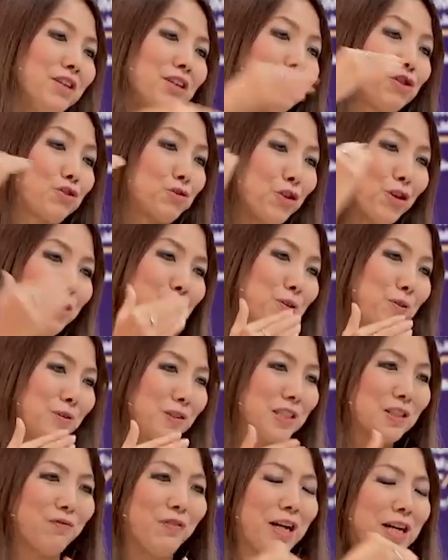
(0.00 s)

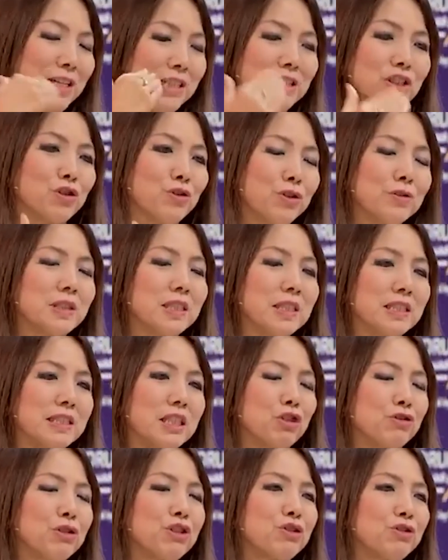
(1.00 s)
drones, flying drones,
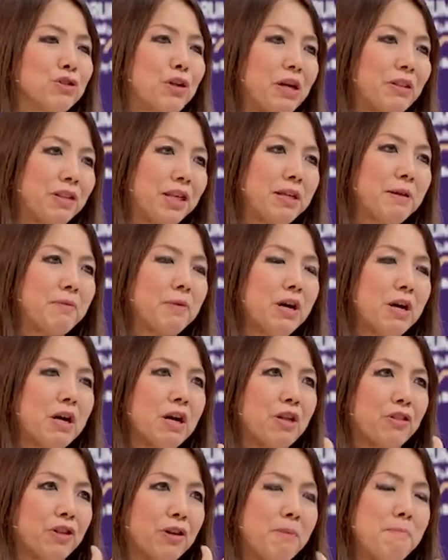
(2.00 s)
etc. So I think
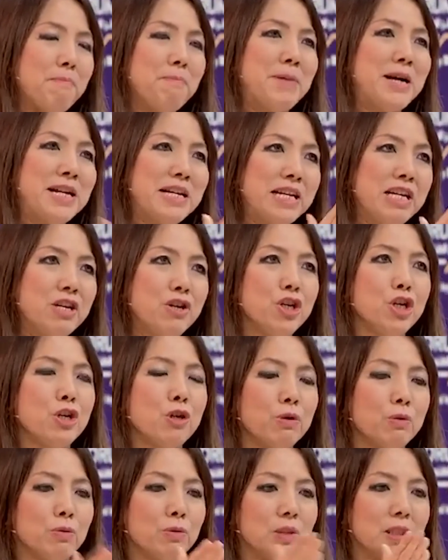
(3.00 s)
there are many
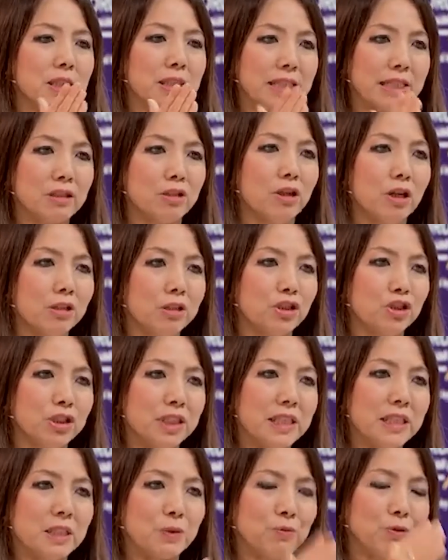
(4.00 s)
new
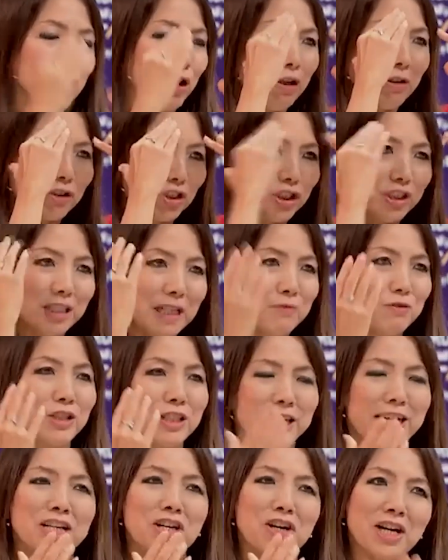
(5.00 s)
technologies. We all just have to
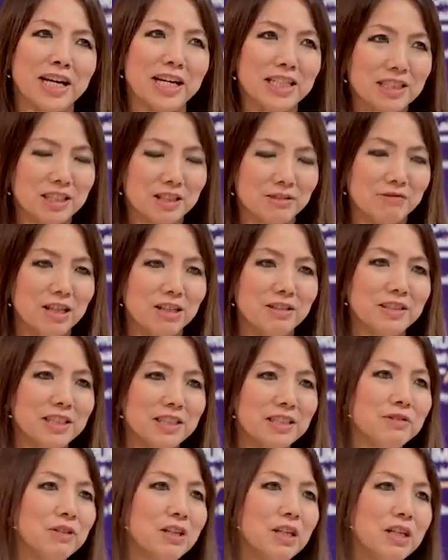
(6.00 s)
get our heads around
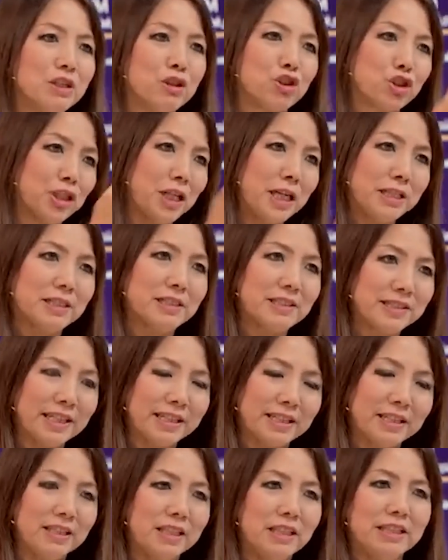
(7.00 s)
it. China's
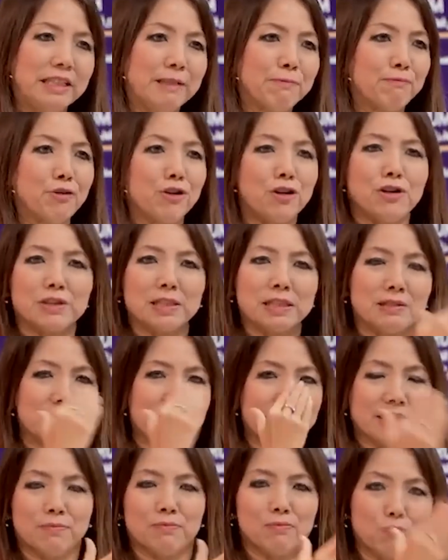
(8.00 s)
taken the leapfrog and
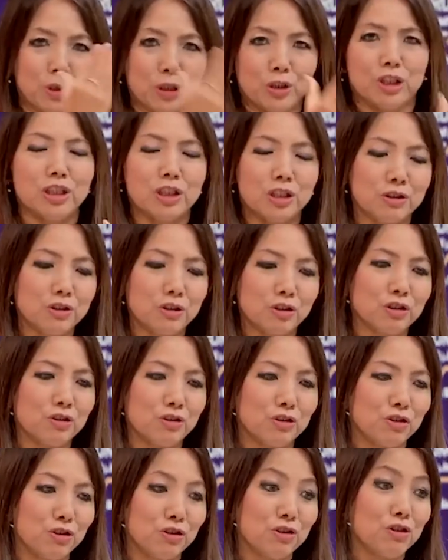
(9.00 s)
said we're going
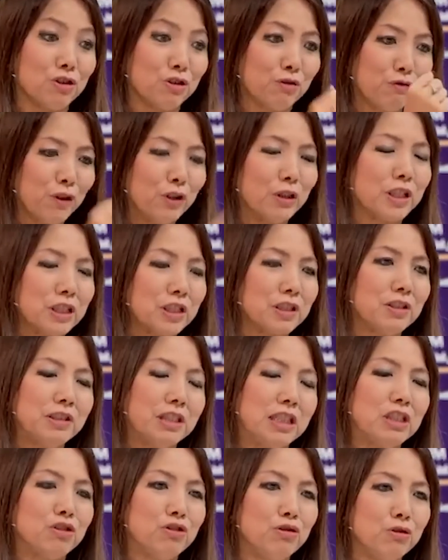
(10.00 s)
to focus on
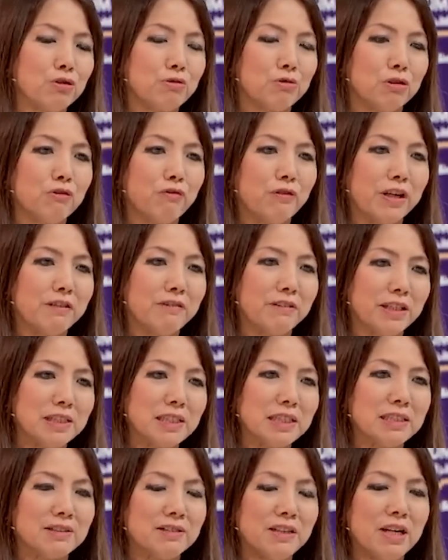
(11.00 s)
these new growth
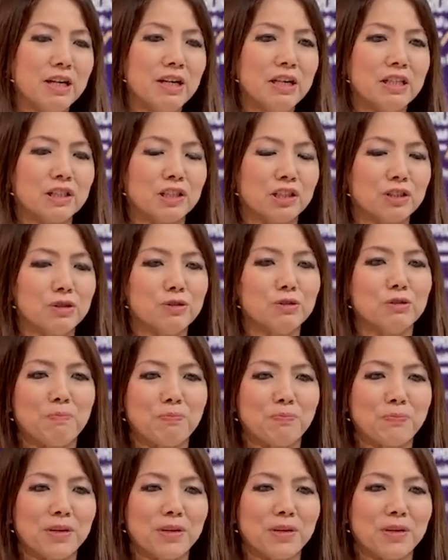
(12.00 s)
areas. So